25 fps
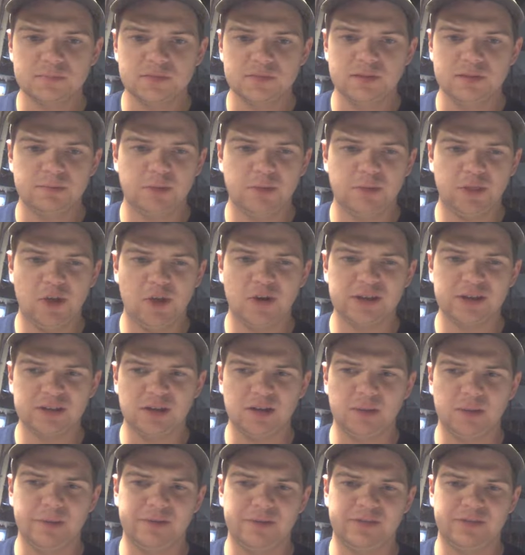But there is a
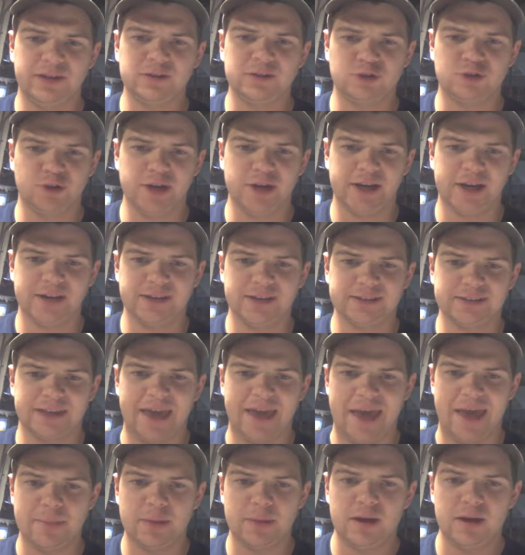little bit of intrigue in his
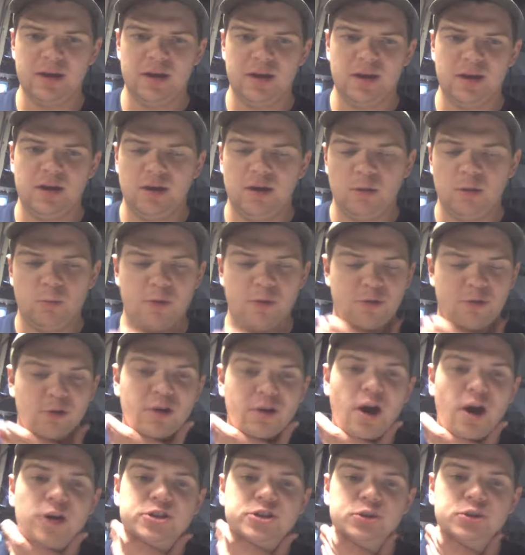game with
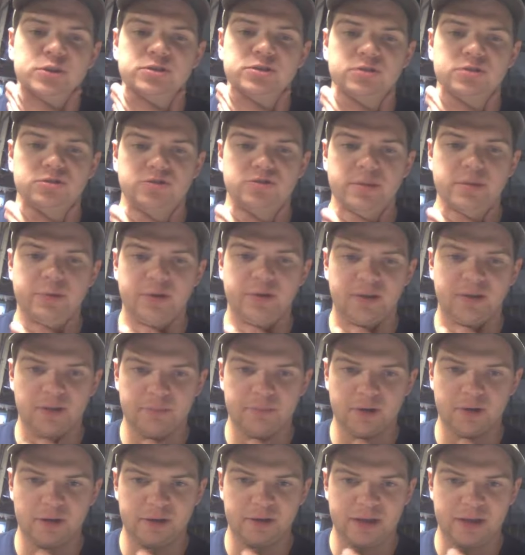regard to his distributing
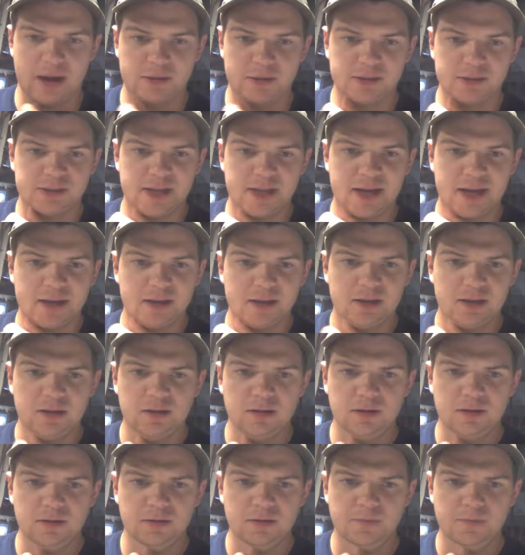ability, I would say.
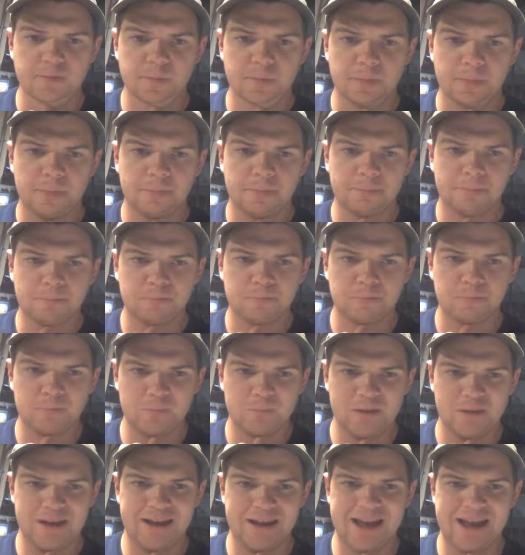
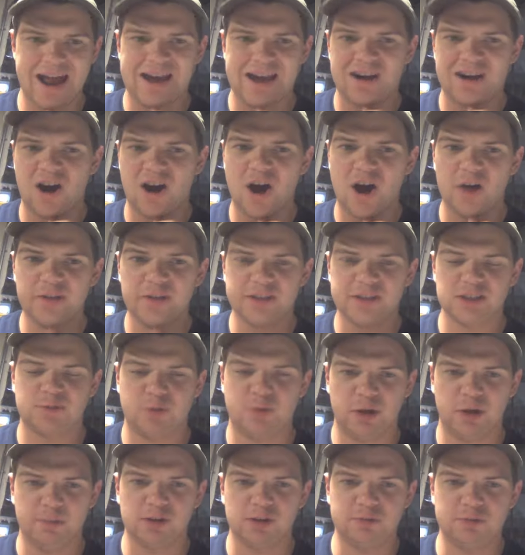And again, all this is
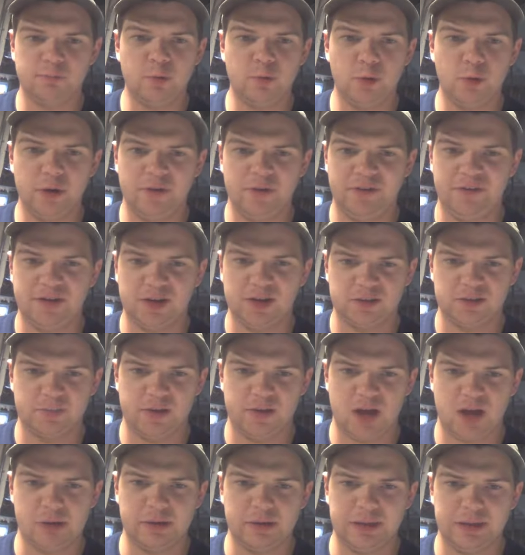pretty much moot if he doesn't
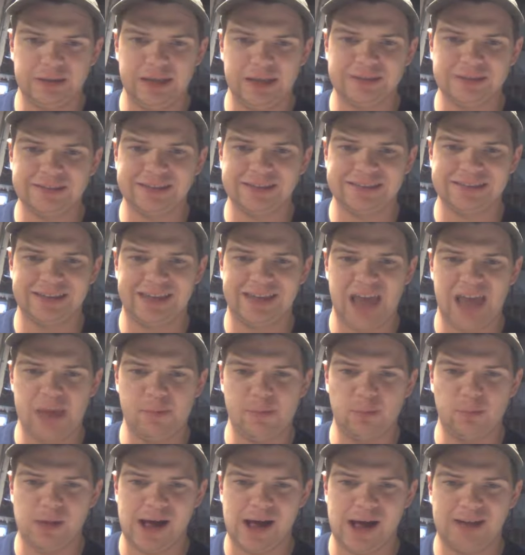become at least a
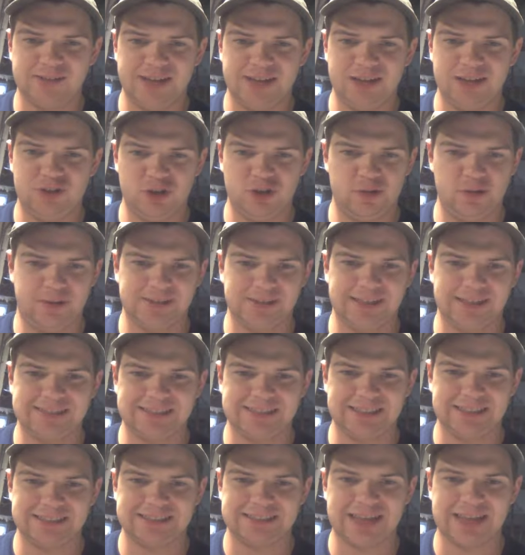capable outside shooter, because at
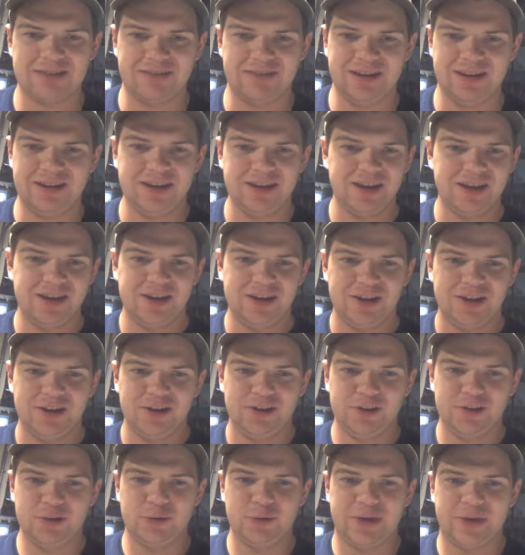6'7",
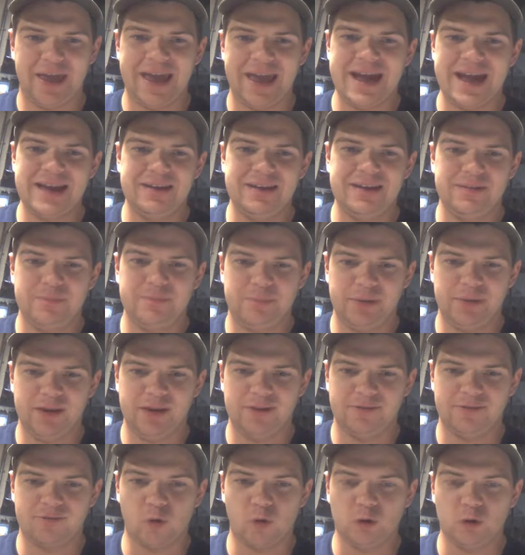you can't be
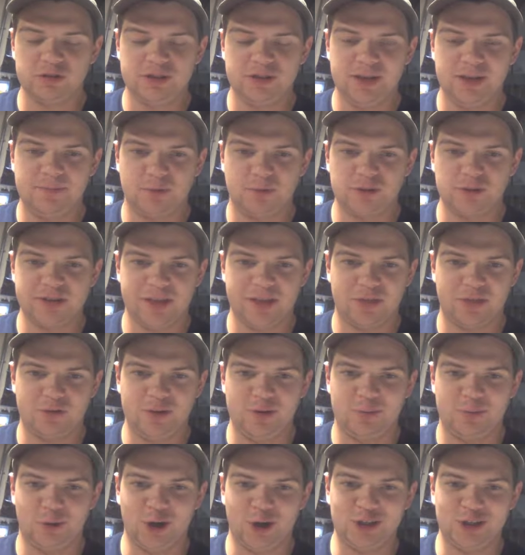a 14%
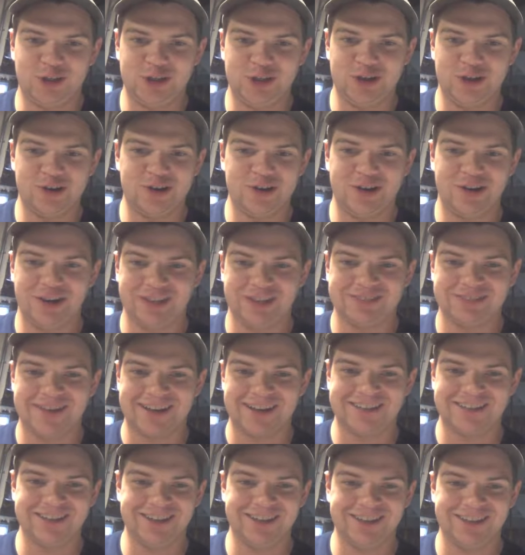three-point shooter and
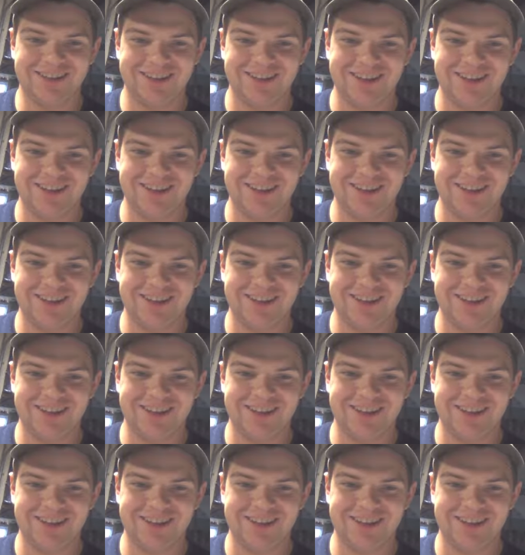expect to